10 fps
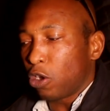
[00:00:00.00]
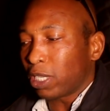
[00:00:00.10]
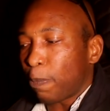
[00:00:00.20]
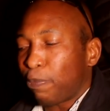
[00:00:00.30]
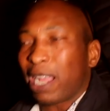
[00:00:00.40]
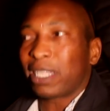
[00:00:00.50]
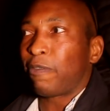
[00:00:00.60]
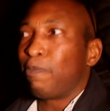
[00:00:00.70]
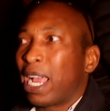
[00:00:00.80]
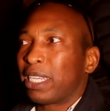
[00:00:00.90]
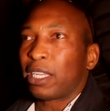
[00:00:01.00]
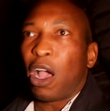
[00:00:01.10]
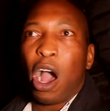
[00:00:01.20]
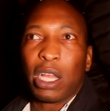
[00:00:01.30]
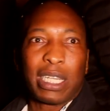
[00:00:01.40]
Those that practice
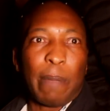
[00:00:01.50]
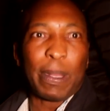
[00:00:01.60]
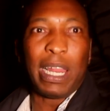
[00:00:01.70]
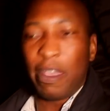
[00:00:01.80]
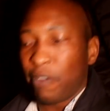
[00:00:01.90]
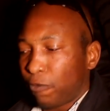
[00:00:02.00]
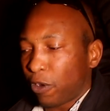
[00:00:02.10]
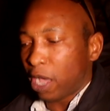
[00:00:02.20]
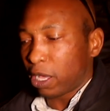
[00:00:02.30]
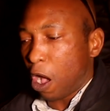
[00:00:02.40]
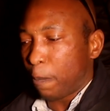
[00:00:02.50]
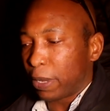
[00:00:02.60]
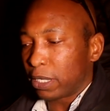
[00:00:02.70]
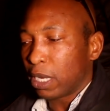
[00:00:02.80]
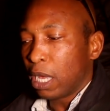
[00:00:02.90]
magic arts, that believe in flying
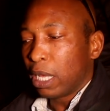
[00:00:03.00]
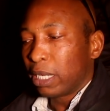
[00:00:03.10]
carpets,